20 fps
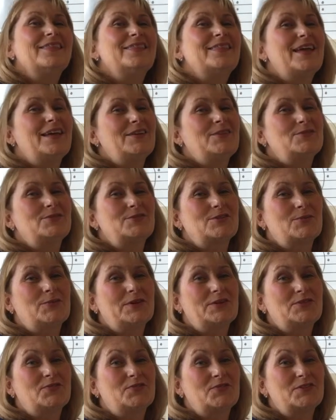Thank you so
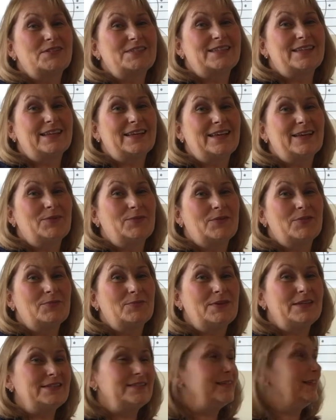much for singing with
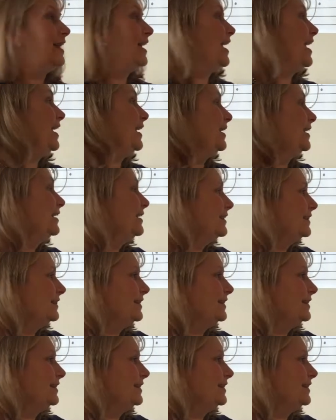me today.